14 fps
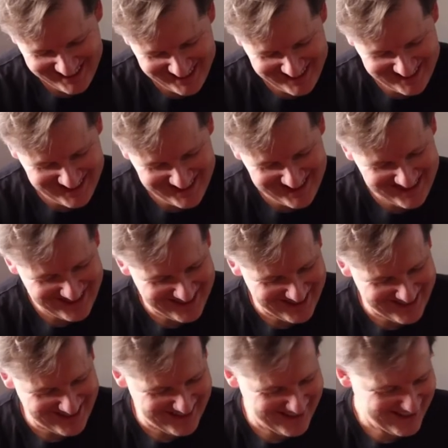
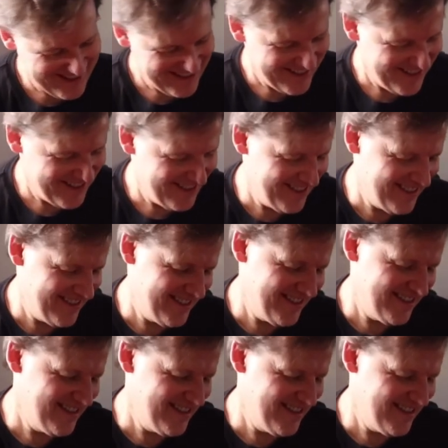(silence)